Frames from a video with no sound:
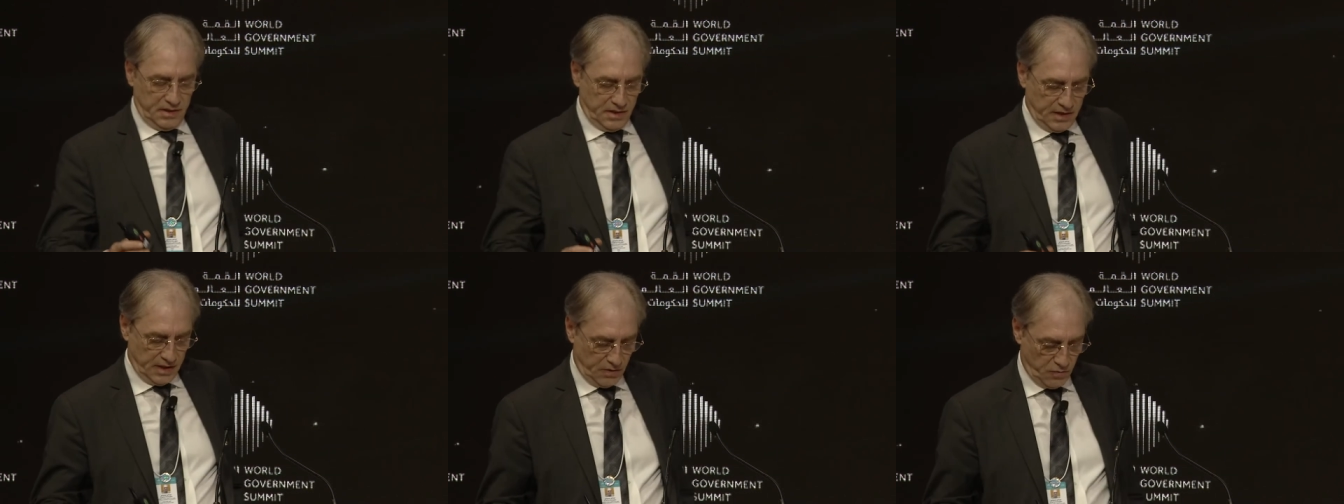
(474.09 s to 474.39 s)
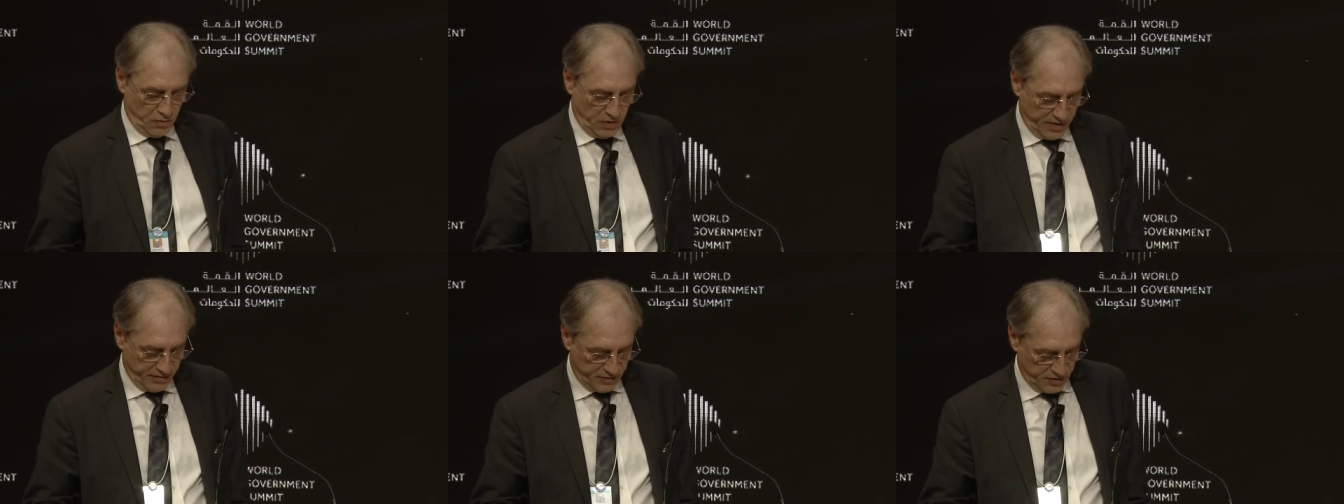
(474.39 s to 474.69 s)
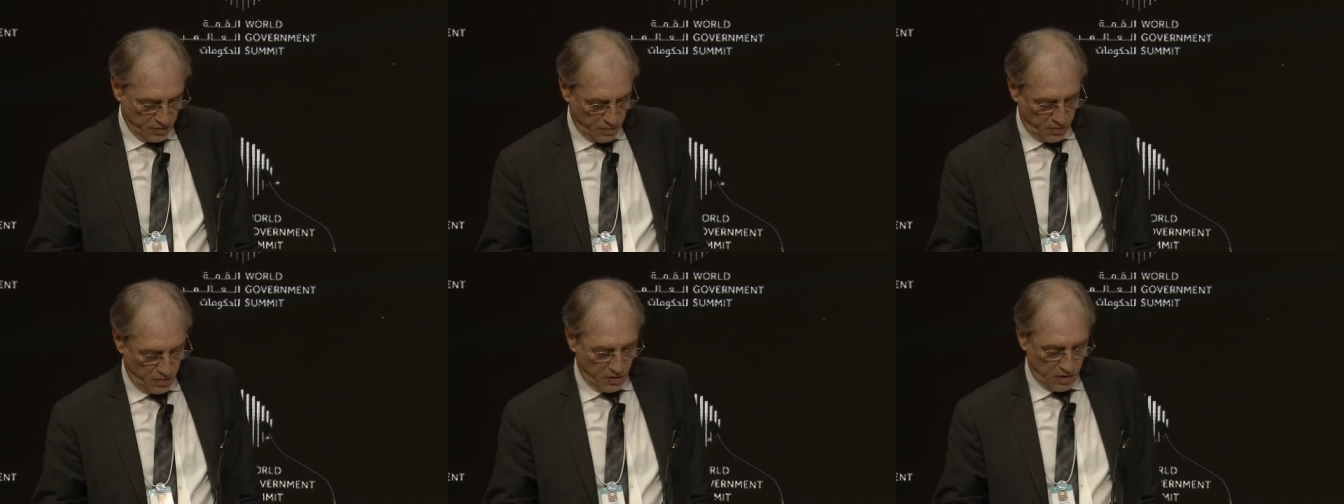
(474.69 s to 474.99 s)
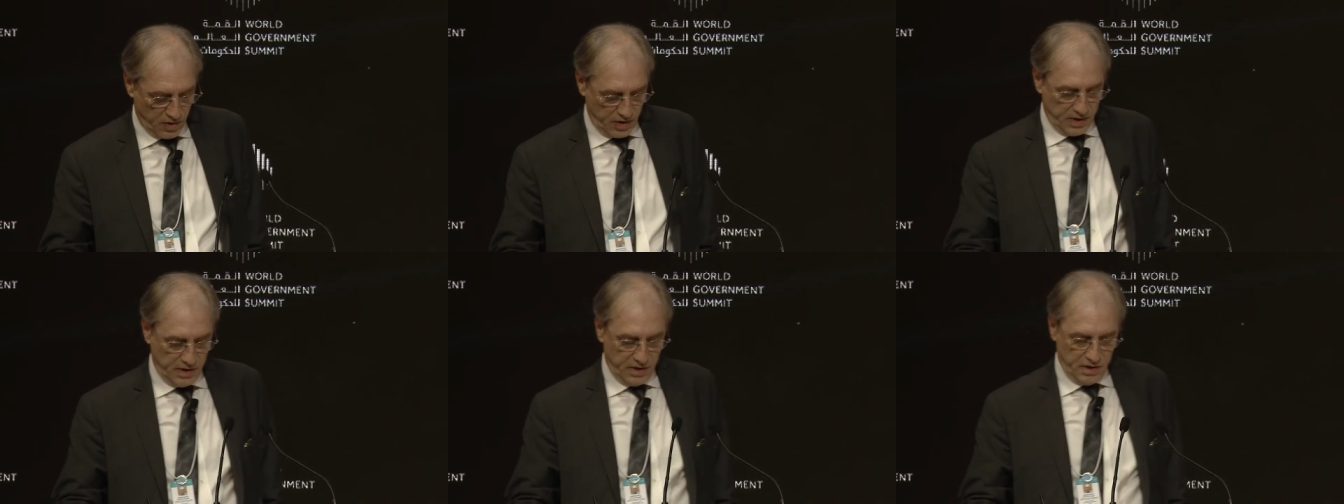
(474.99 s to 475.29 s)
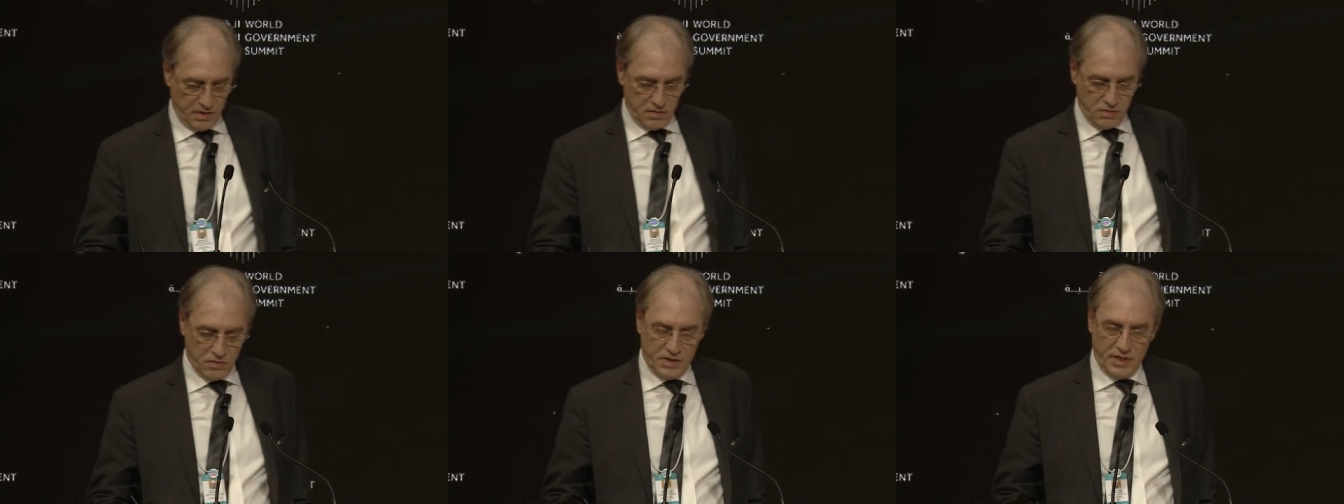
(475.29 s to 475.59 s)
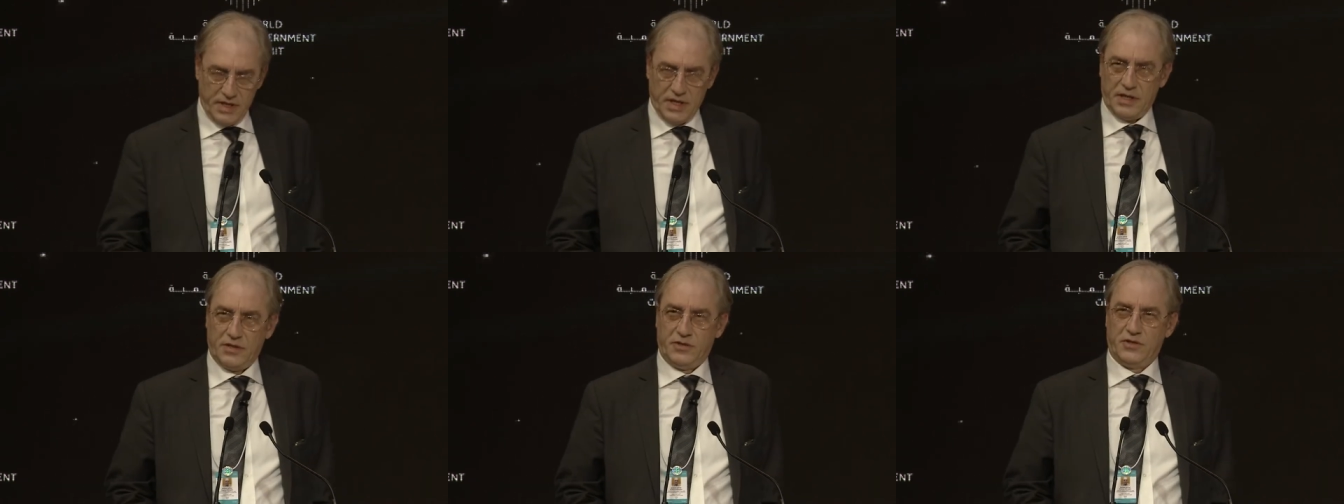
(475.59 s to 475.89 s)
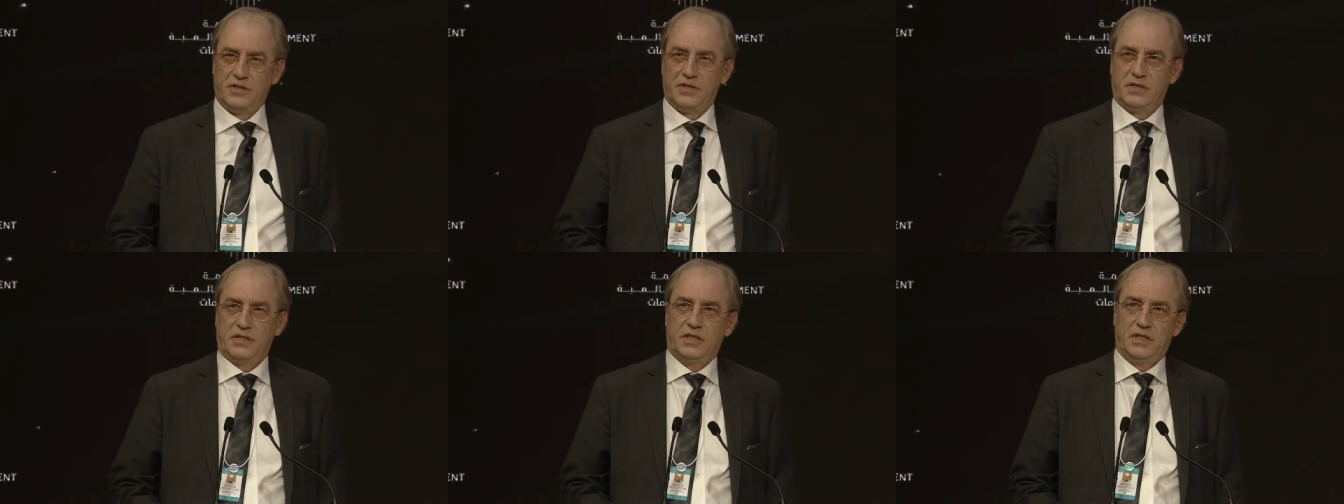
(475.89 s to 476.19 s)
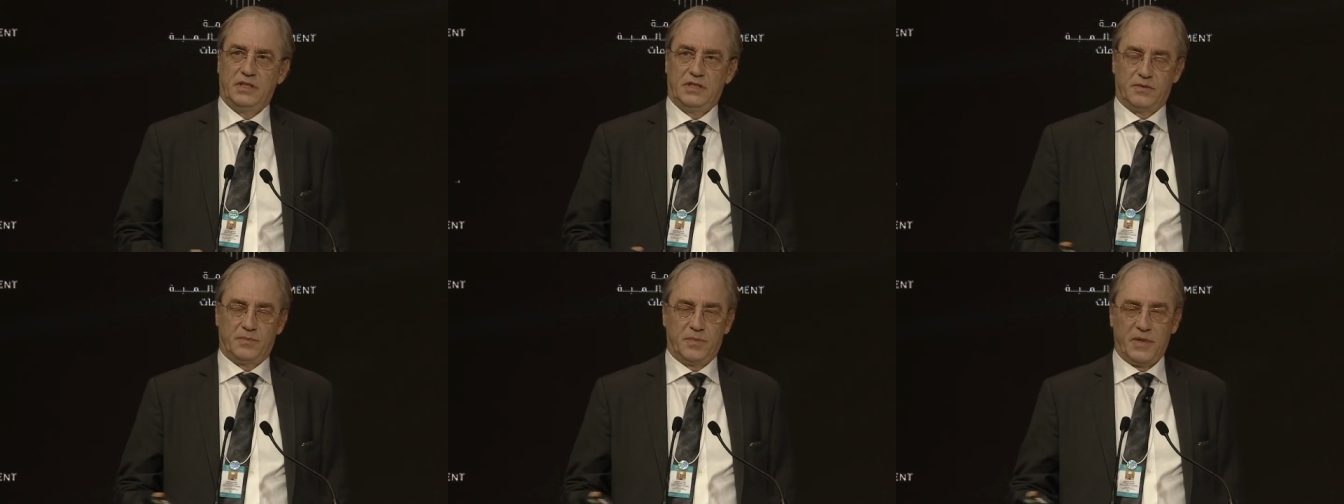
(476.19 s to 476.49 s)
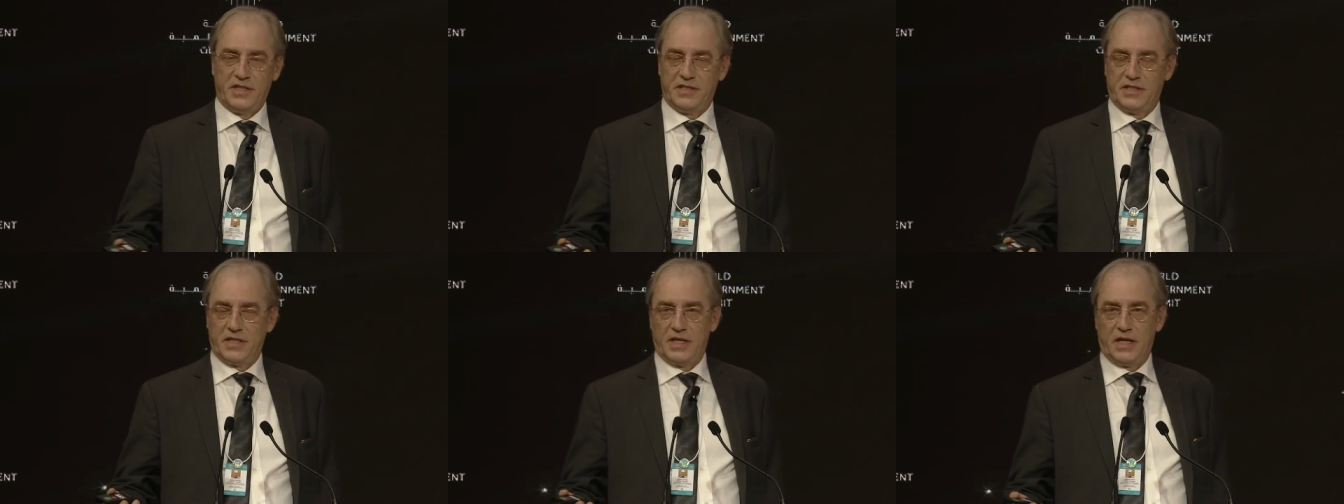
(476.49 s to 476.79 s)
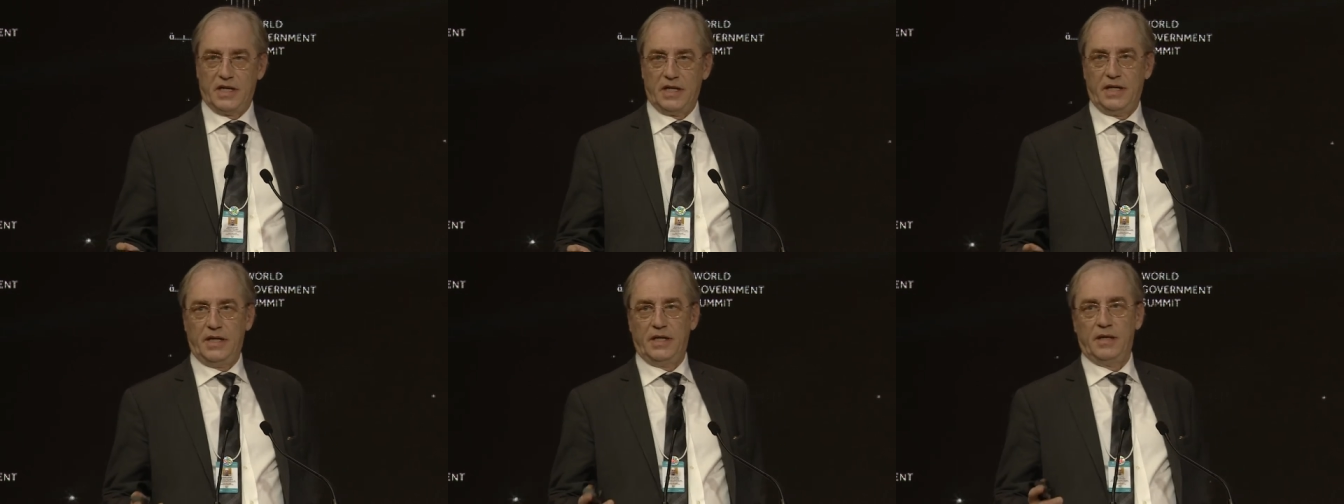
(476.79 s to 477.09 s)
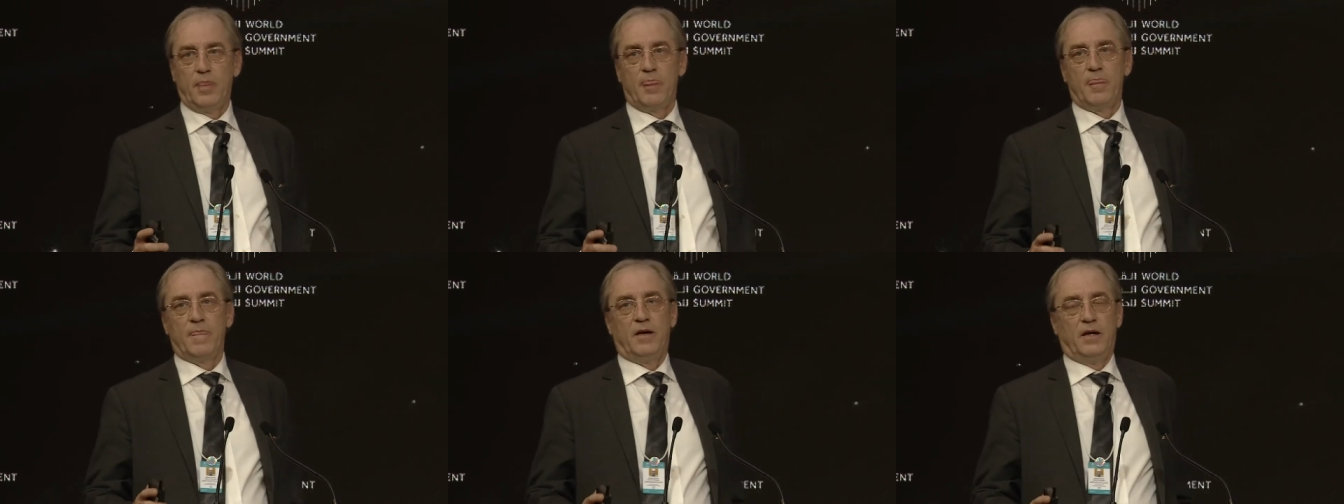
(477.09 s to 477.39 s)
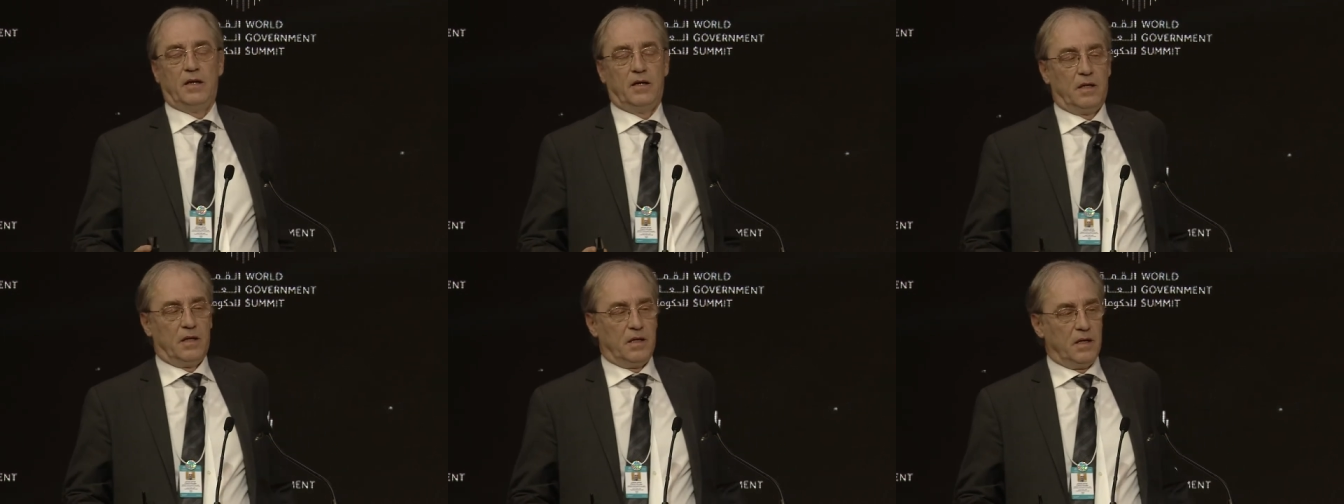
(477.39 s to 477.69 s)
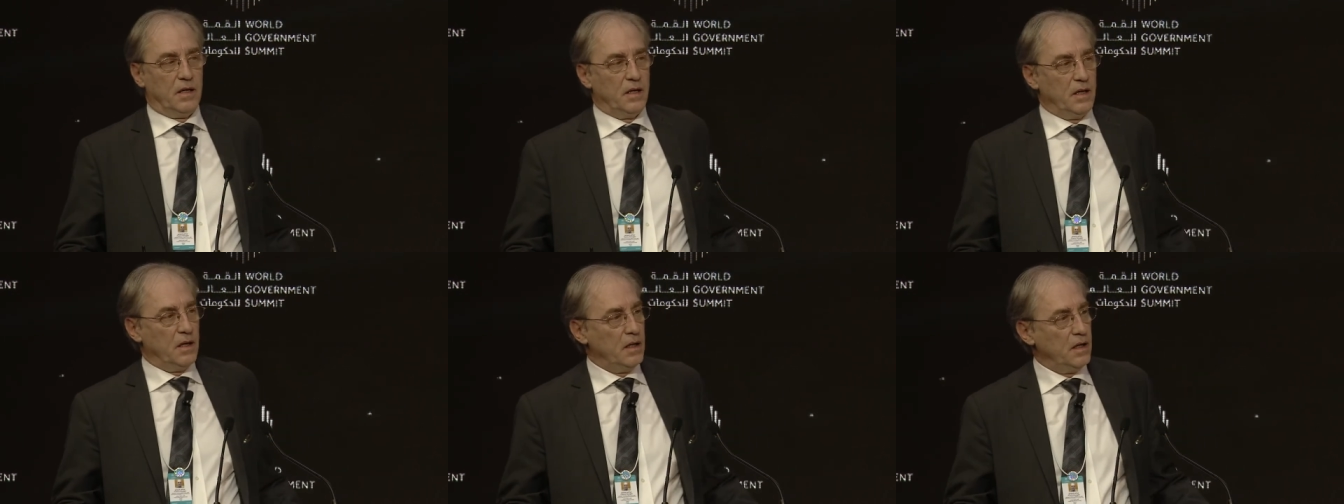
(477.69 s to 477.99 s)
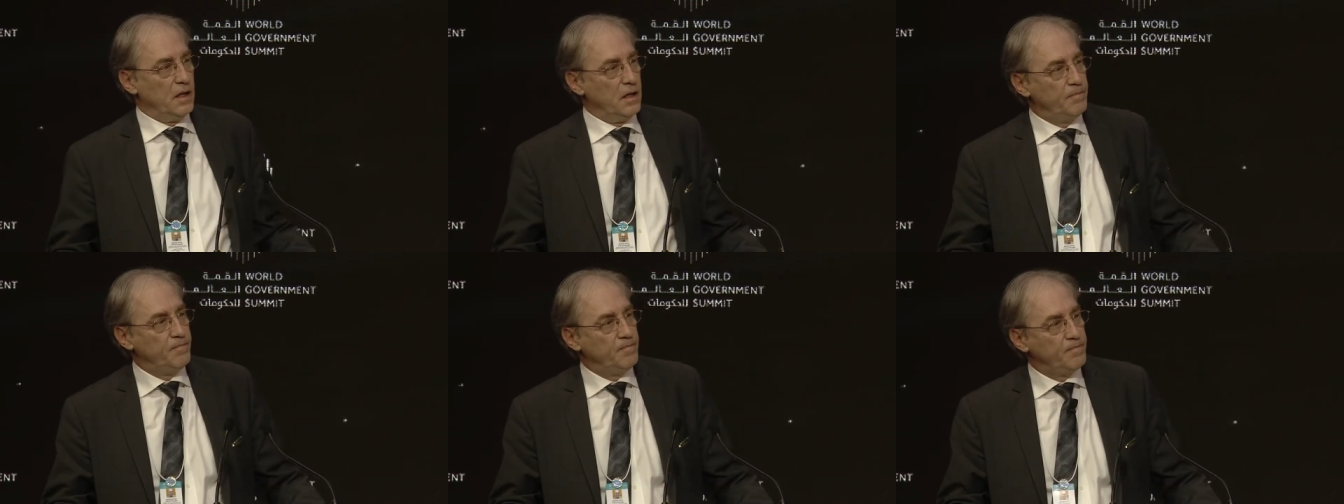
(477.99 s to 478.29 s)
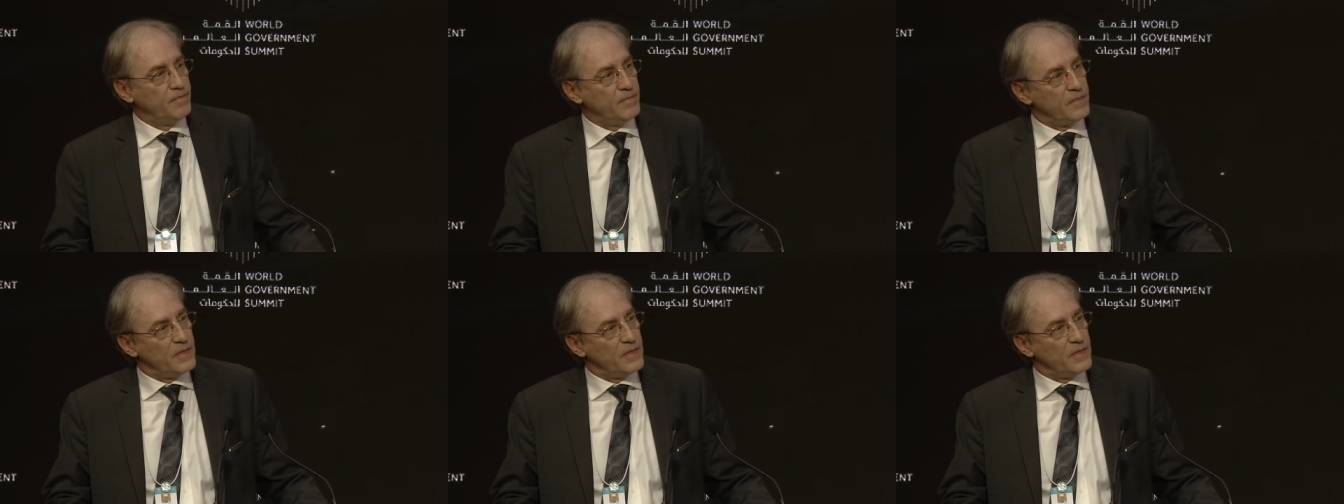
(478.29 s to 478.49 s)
that we have supported to the agency is basically a